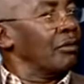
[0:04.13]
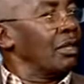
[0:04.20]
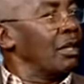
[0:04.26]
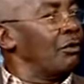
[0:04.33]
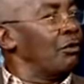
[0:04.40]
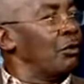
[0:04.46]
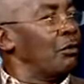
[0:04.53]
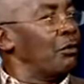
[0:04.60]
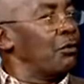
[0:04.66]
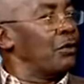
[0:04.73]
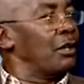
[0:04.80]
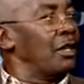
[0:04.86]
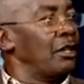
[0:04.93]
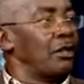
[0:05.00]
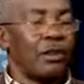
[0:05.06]
If you
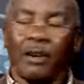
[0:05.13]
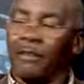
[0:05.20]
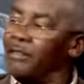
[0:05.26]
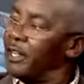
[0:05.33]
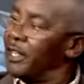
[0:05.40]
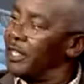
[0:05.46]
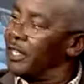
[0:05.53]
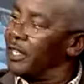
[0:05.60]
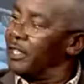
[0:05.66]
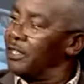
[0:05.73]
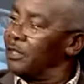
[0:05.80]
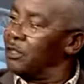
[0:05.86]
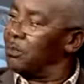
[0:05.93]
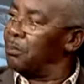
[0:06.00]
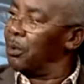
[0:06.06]
feel you have the need
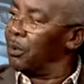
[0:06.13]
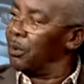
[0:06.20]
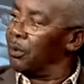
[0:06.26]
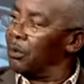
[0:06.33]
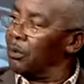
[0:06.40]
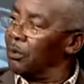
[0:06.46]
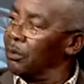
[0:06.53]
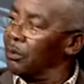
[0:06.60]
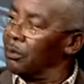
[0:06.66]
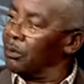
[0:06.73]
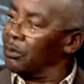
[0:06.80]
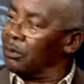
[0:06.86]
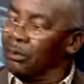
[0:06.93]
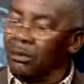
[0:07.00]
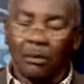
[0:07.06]
to borrow,
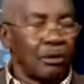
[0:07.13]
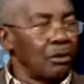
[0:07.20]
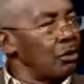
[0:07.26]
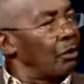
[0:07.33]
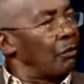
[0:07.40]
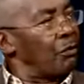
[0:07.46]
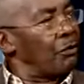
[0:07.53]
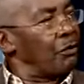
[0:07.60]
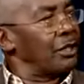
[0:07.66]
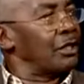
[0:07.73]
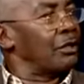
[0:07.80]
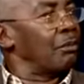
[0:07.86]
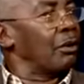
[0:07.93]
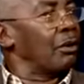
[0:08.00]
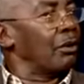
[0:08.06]
you're free
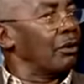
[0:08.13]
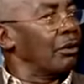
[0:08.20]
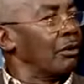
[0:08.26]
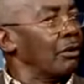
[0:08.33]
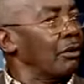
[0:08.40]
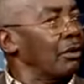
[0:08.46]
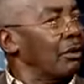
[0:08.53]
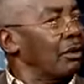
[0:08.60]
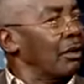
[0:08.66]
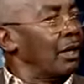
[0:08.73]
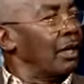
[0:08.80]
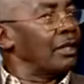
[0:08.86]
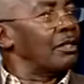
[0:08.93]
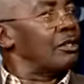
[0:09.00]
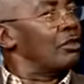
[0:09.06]
to borrow.
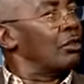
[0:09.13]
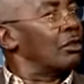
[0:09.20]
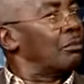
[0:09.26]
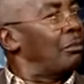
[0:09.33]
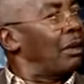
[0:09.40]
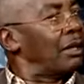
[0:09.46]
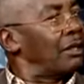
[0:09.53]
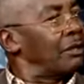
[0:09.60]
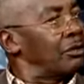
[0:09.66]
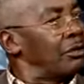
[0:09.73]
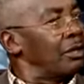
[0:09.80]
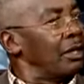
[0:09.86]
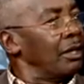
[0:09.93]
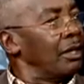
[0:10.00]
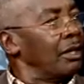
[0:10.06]
It's not mandatory.